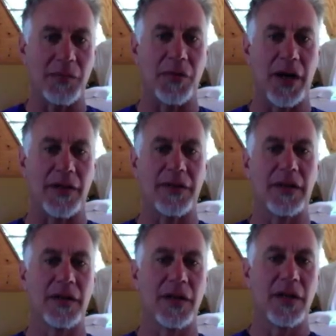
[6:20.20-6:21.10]
breath.
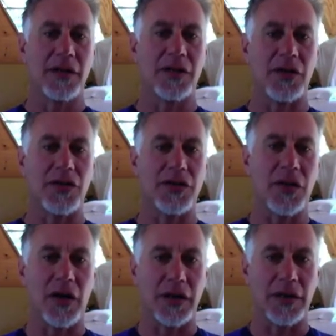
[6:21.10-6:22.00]
So you
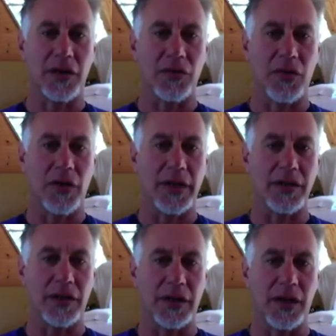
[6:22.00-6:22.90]
start at the groin,
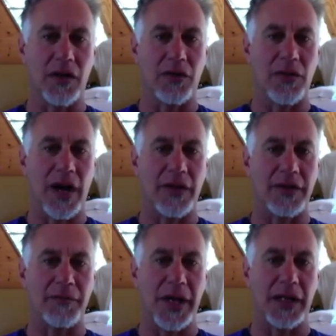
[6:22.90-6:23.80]
you're going to go around
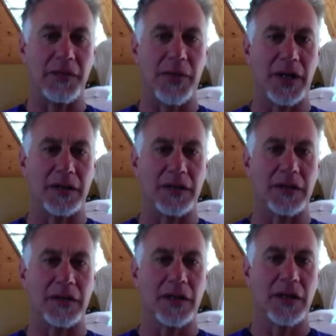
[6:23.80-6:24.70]
the belly button,